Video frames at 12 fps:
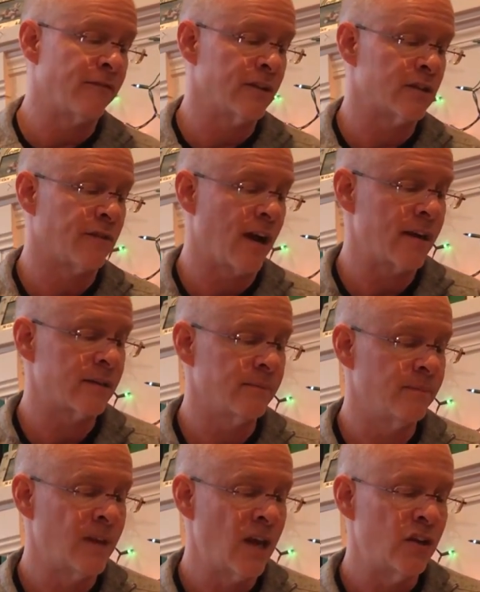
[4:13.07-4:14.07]
french fries.
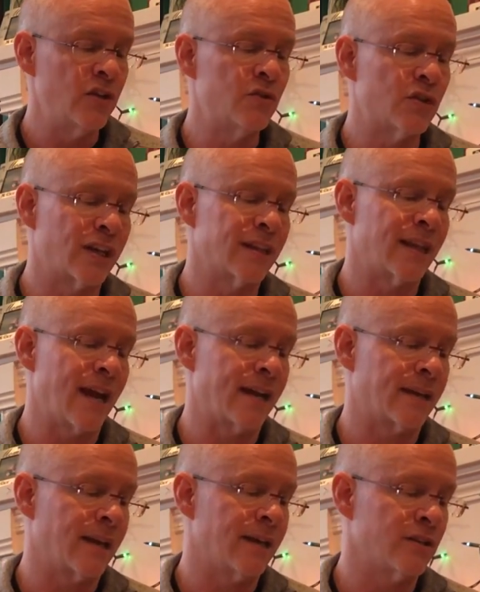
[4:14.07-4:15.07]
You should get the
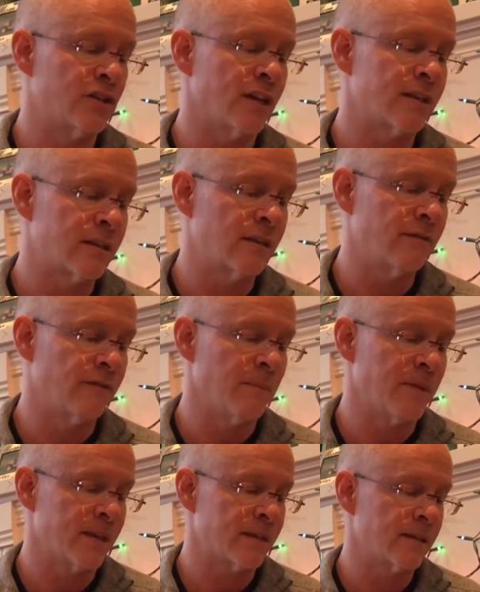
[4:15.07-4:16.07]
idea just from
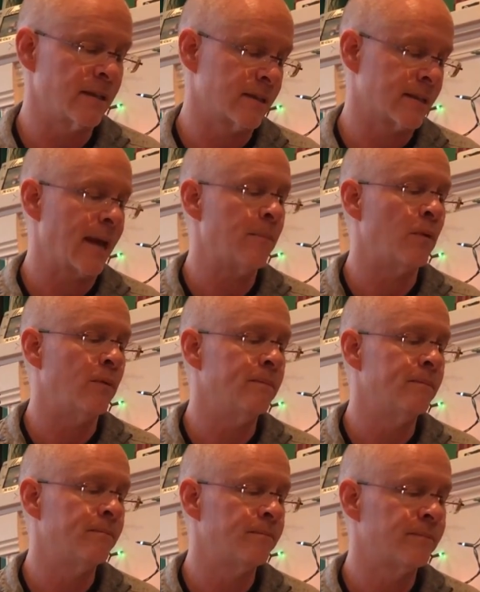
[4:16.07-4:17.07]
this example.
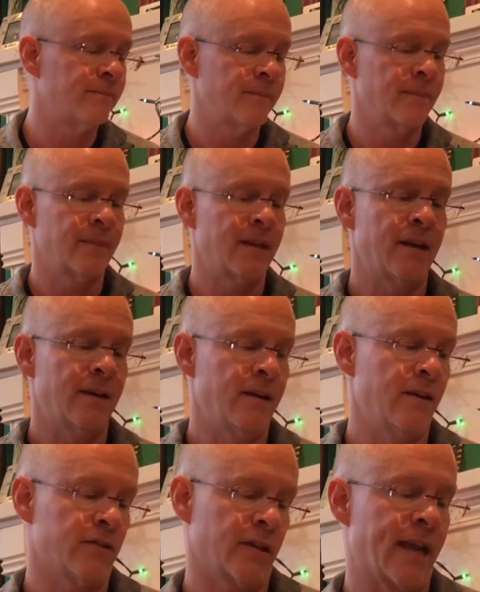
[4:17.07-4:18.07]
Here's a